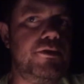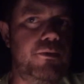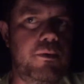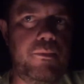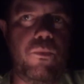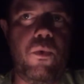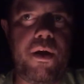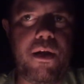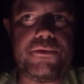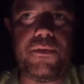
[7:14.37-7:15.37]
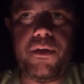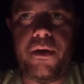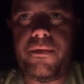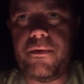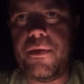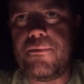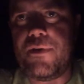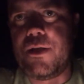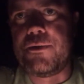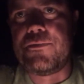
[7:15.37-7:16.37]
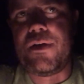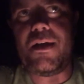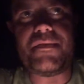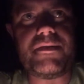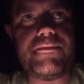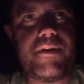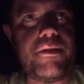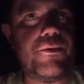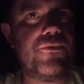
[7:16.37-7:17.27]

to him one after the other that followed fast and followed